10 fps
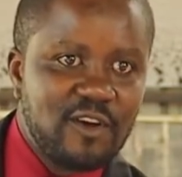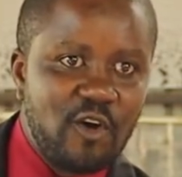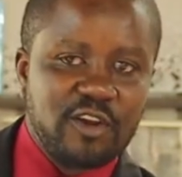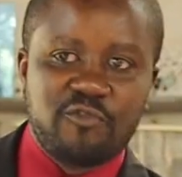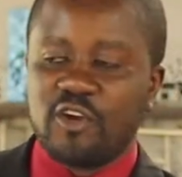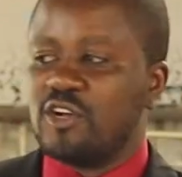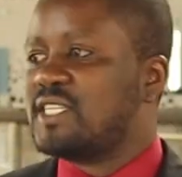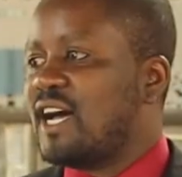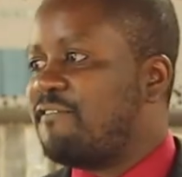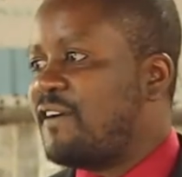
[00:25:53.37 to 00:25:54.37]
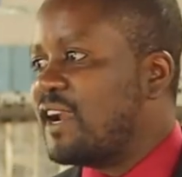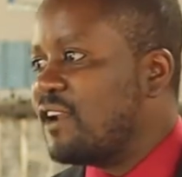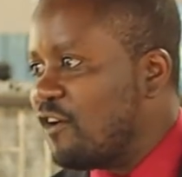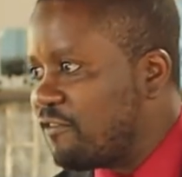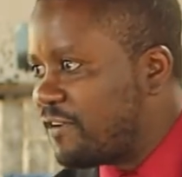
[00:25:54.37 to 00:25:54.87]
or if you're not a
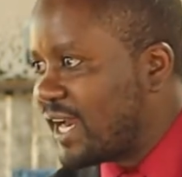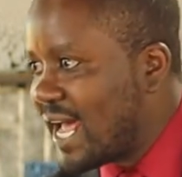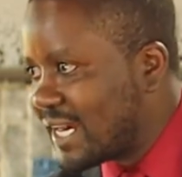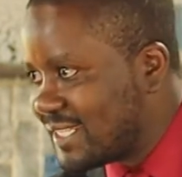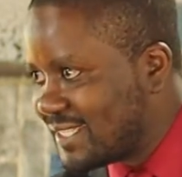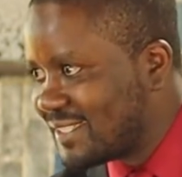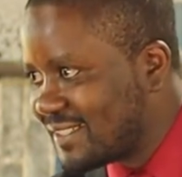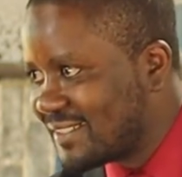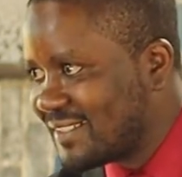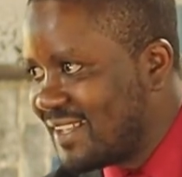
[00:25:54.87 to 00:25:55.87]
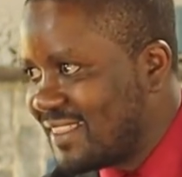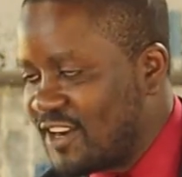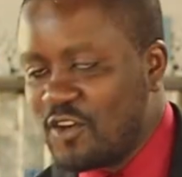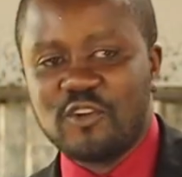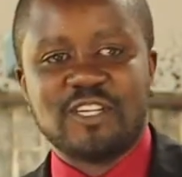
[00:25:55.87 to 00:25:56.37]
fan of Ferrari,
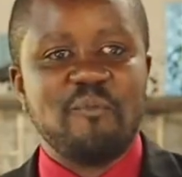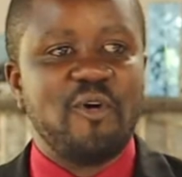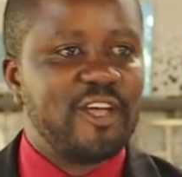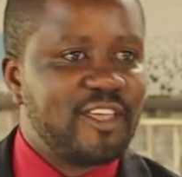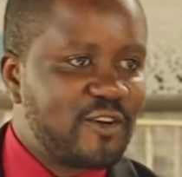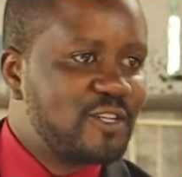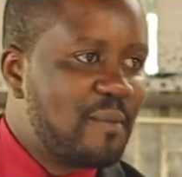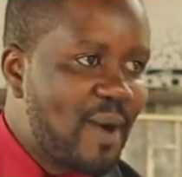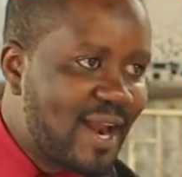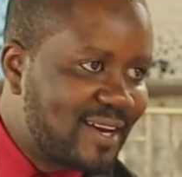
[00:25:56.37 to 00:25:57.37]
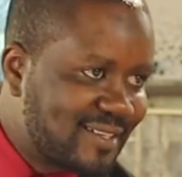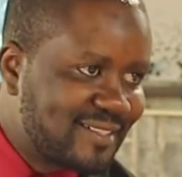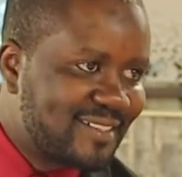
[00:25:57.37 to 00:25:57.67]
then you're not a boy, you're not a man.